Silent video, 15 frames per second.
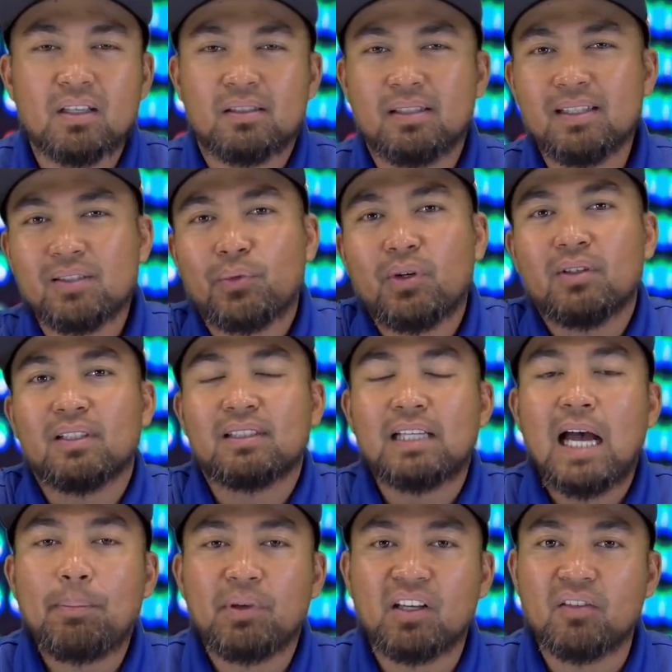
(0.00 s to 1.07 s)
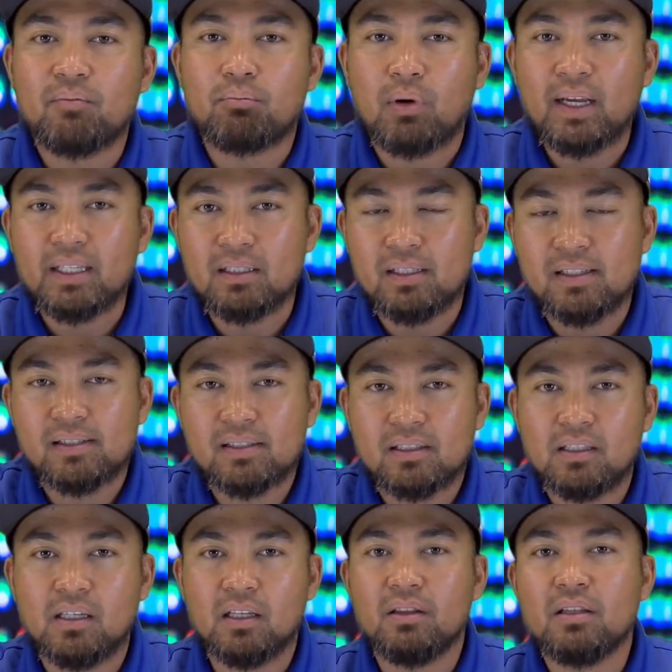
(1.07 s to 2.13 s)
Since we're on the topic of brightness,
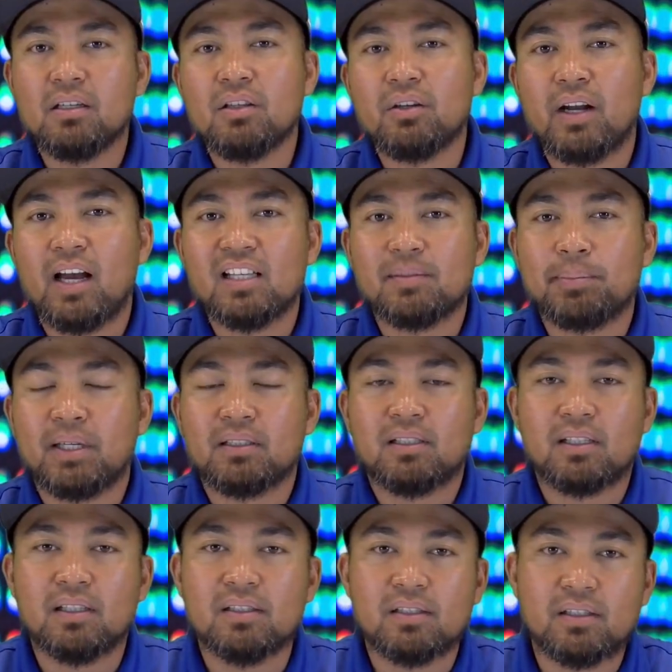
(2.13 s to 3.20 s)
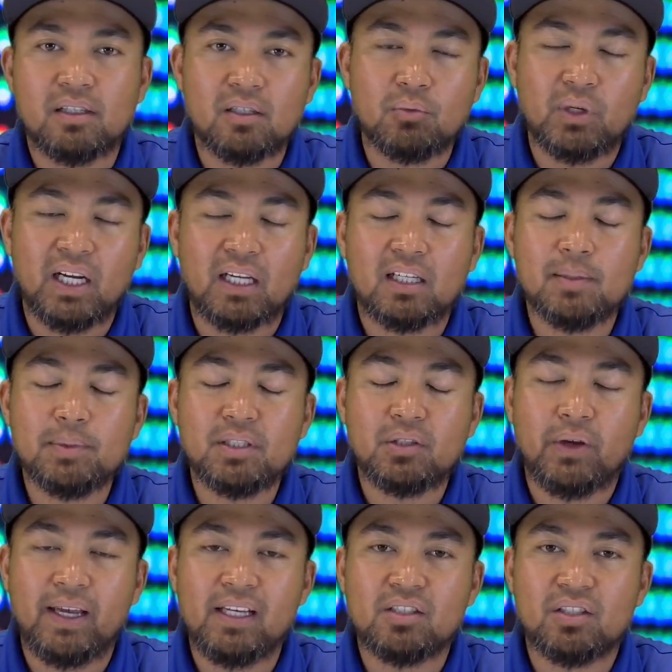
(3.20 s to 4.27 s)
another aspect to consider when it comes
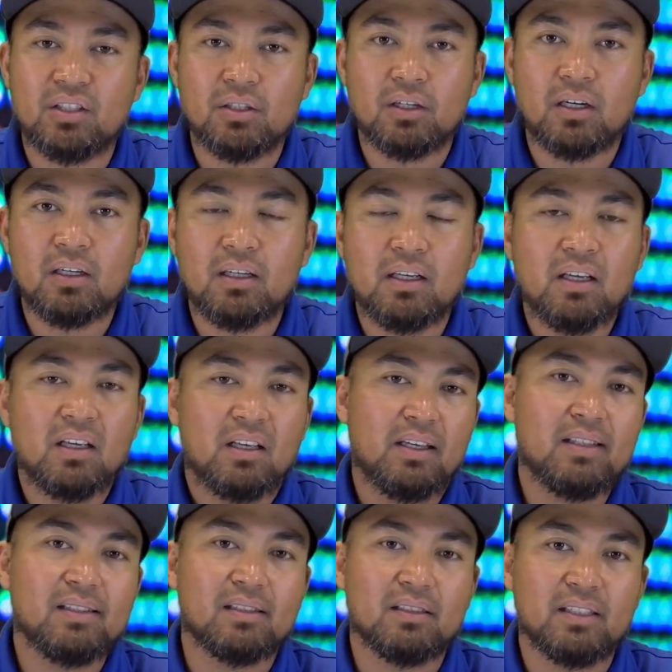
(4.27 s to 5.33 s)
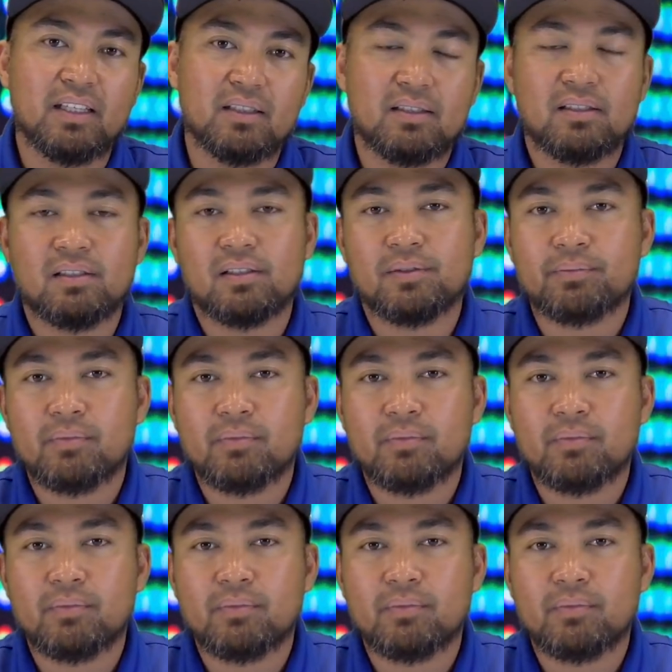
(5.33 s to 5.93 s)
to HDR is nits.